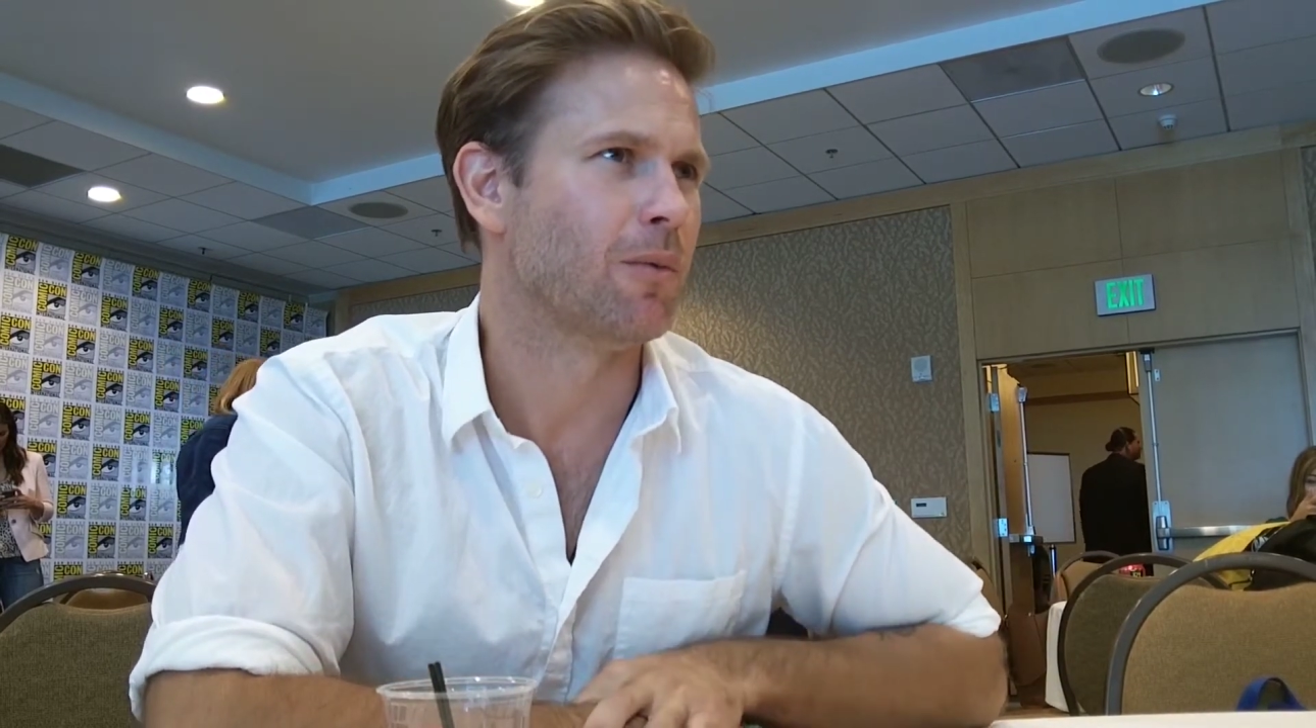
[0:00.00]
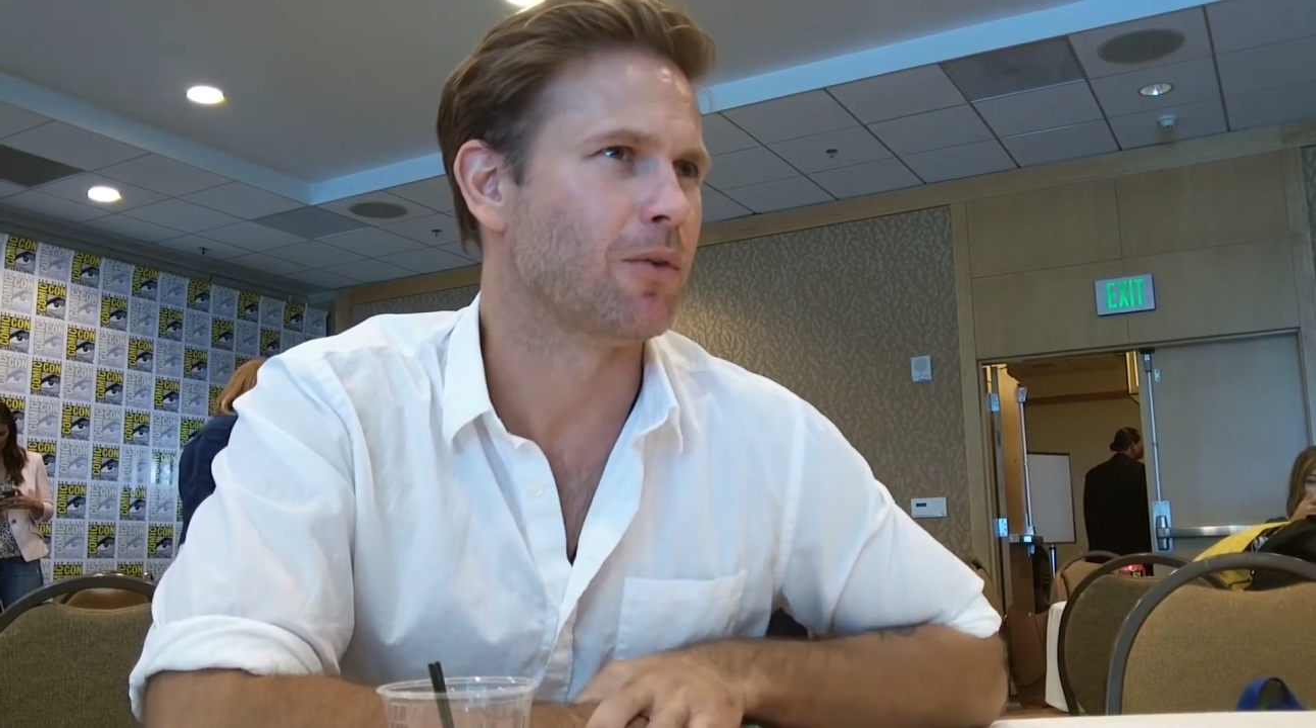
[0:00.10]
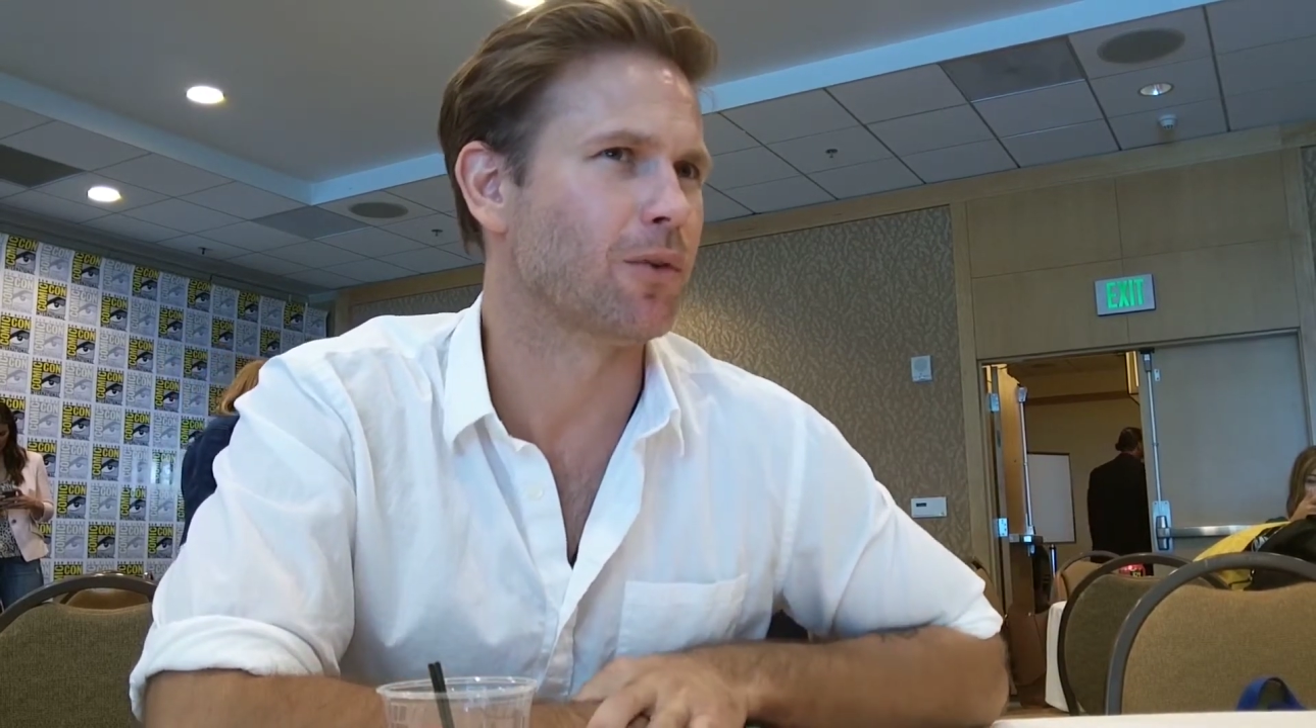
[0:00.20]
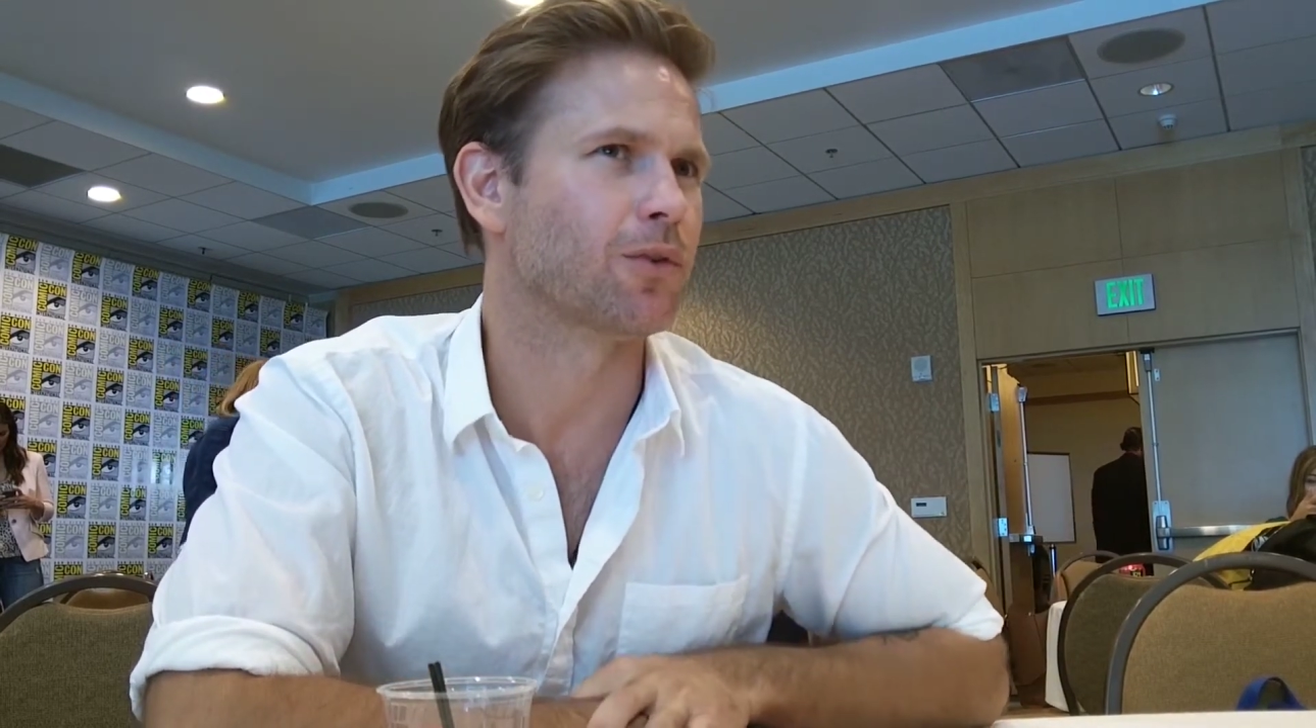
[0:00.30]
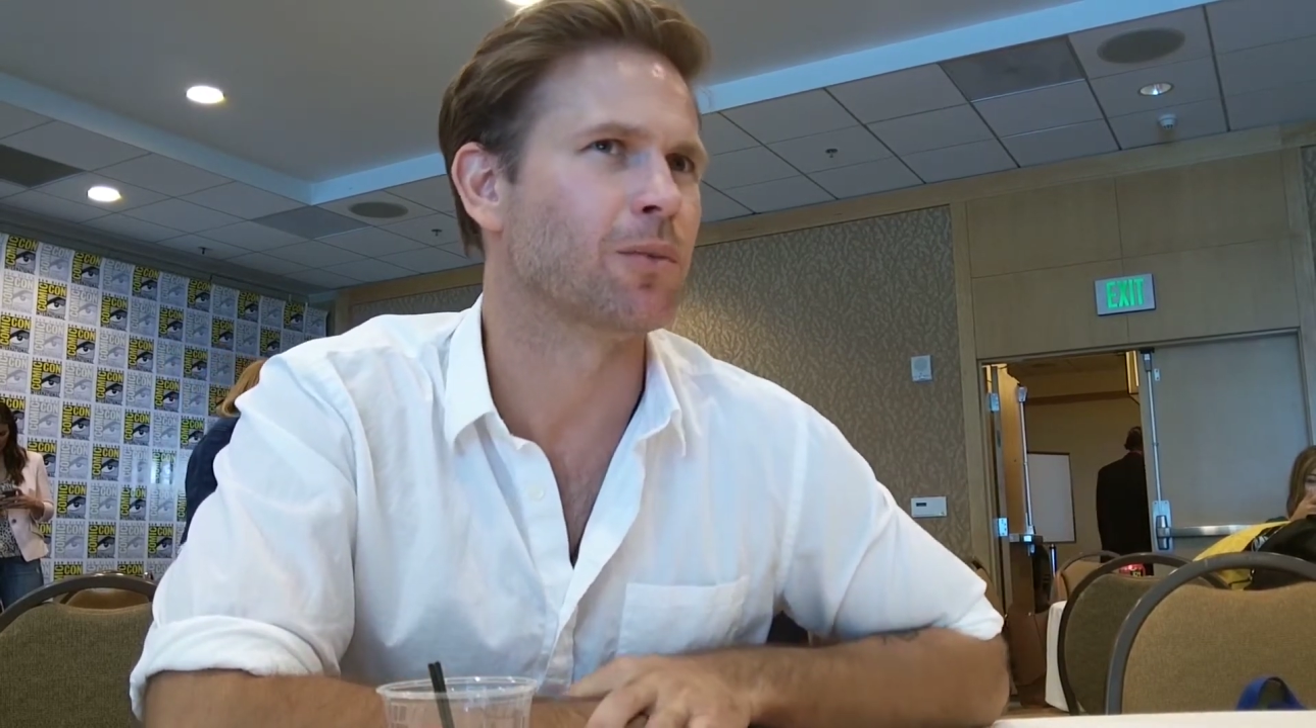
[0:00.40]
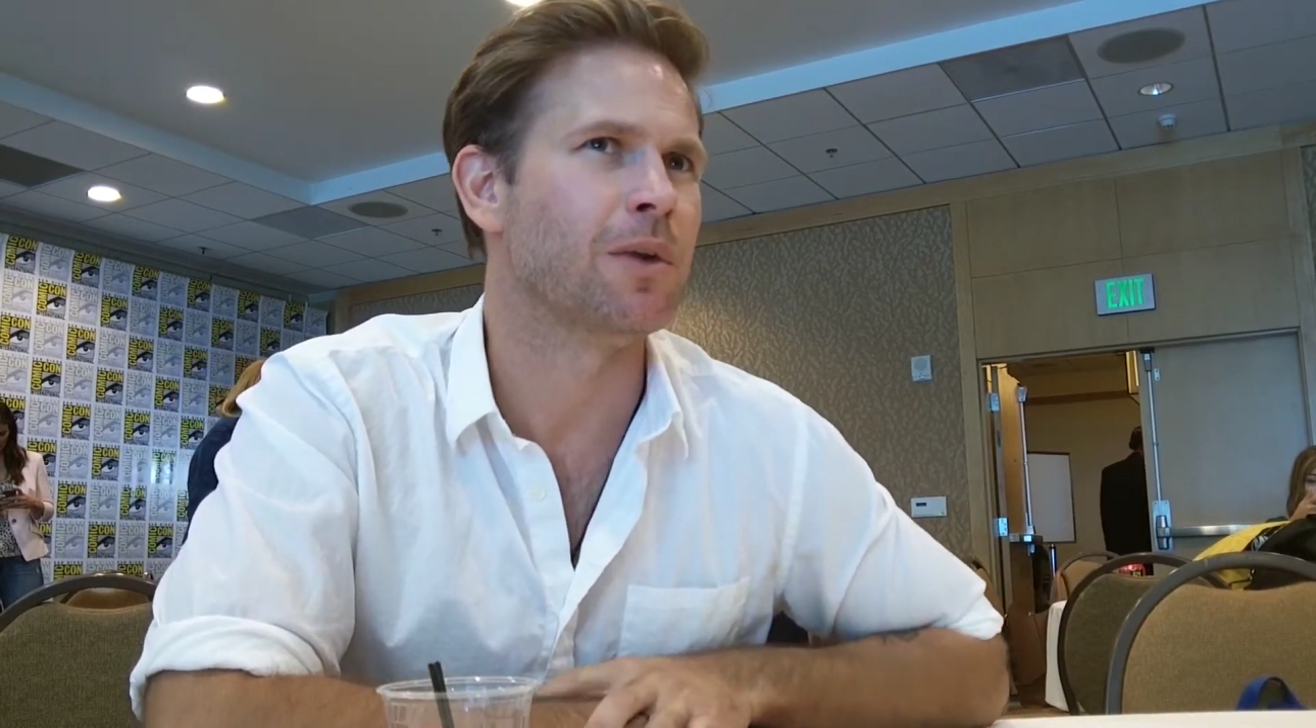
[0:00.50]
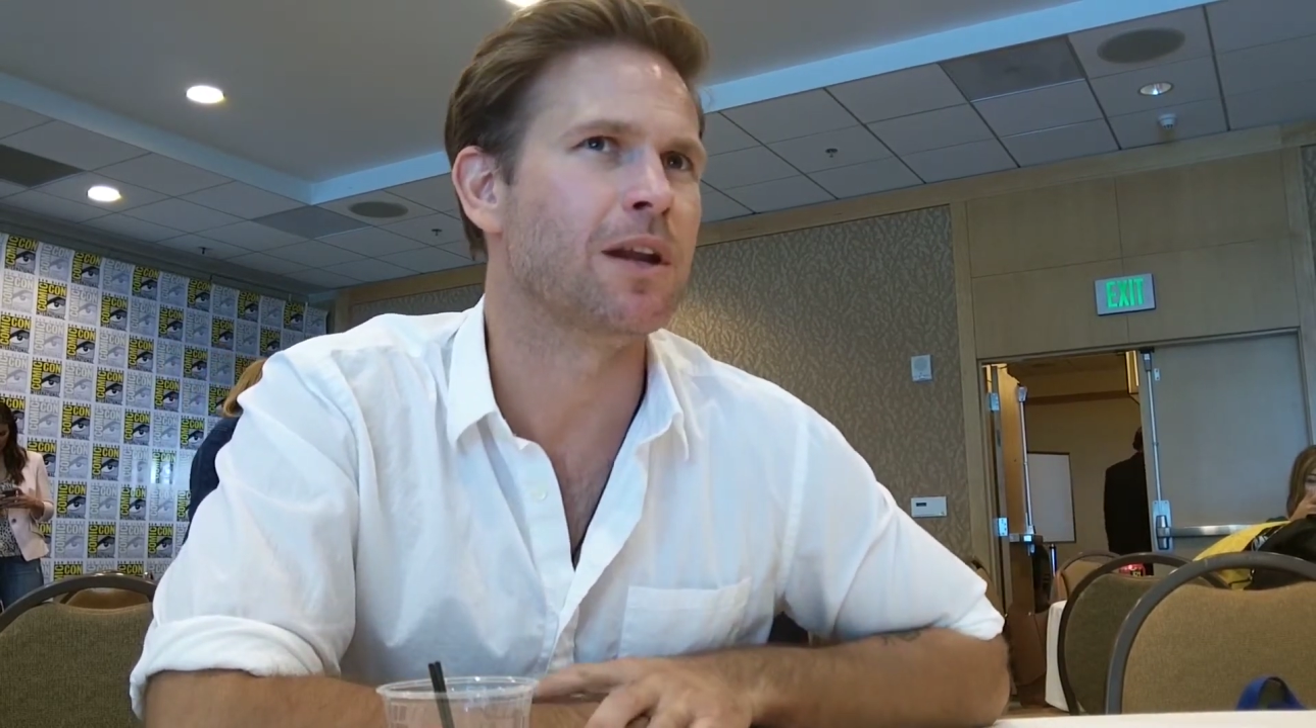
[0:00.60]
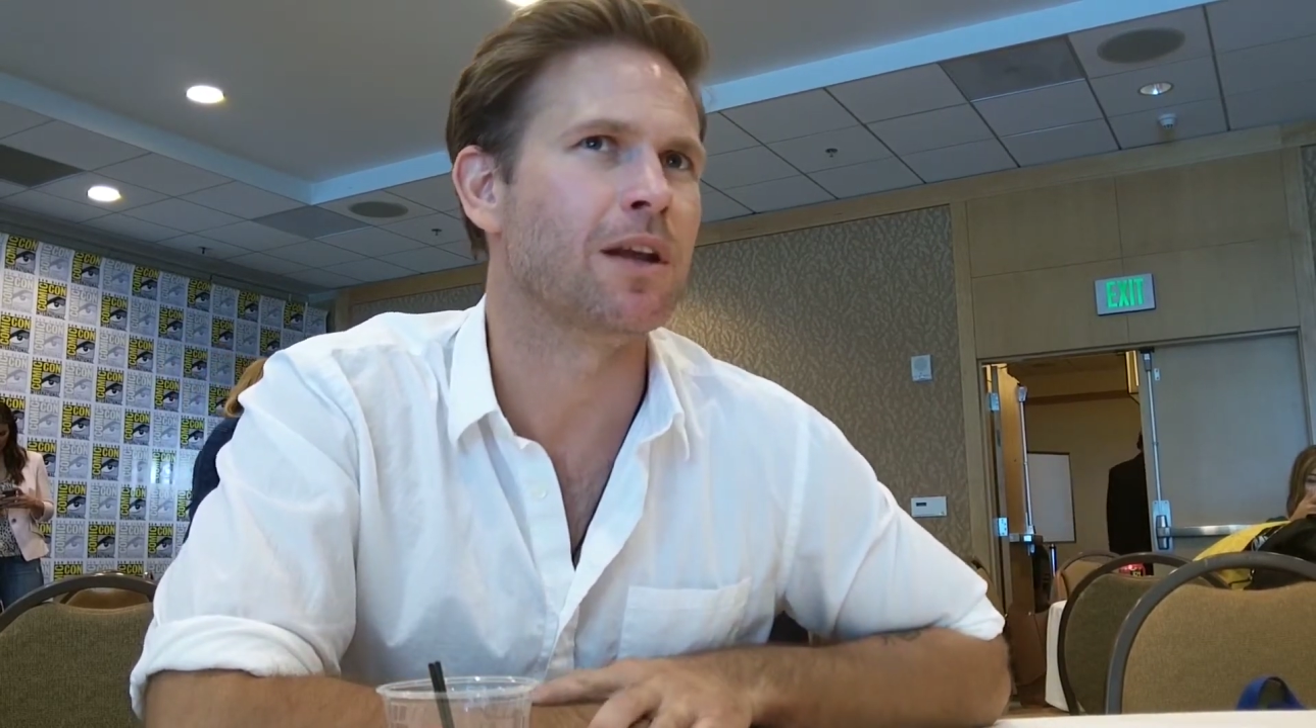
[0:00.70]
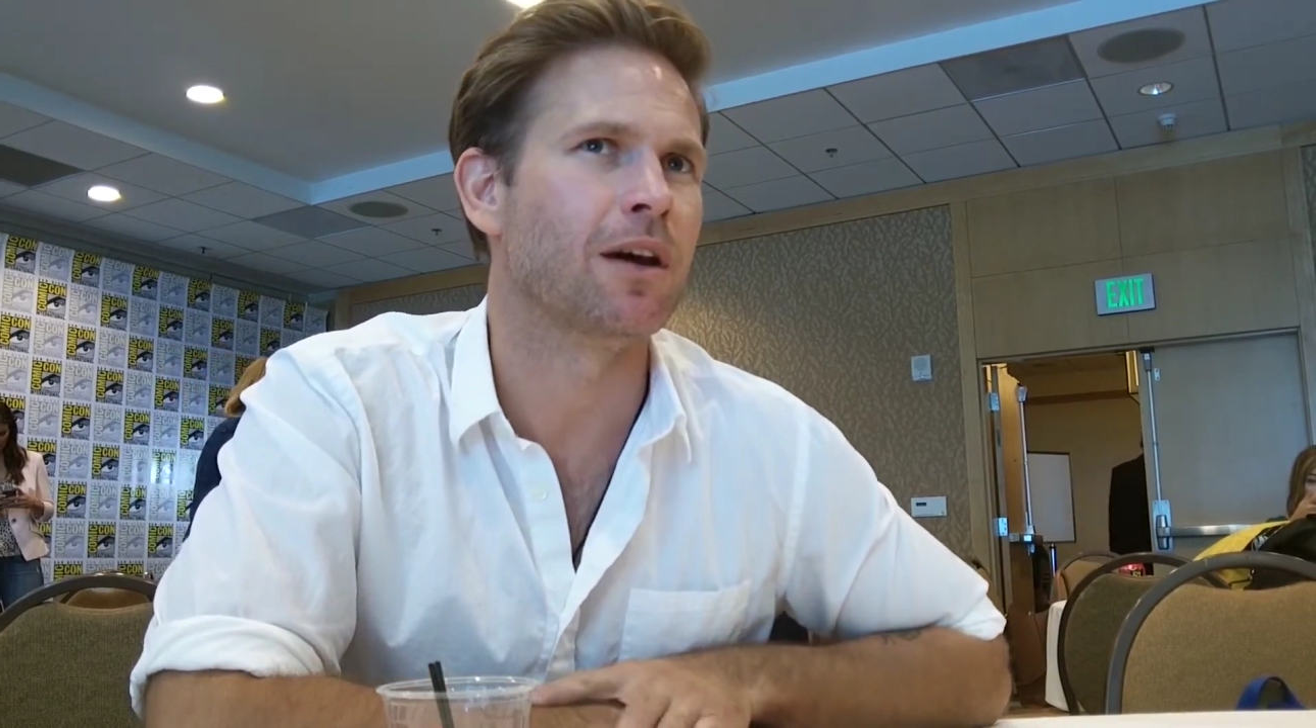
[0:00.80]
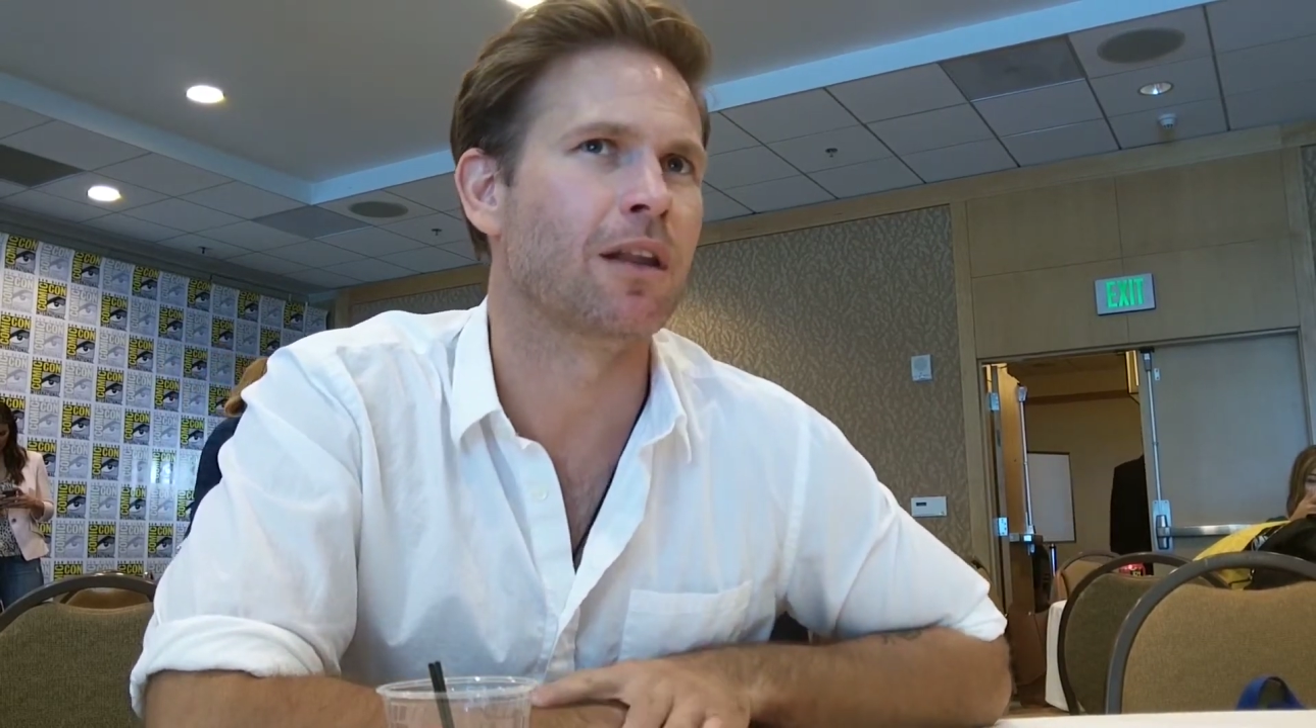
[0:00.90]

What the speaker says: social media,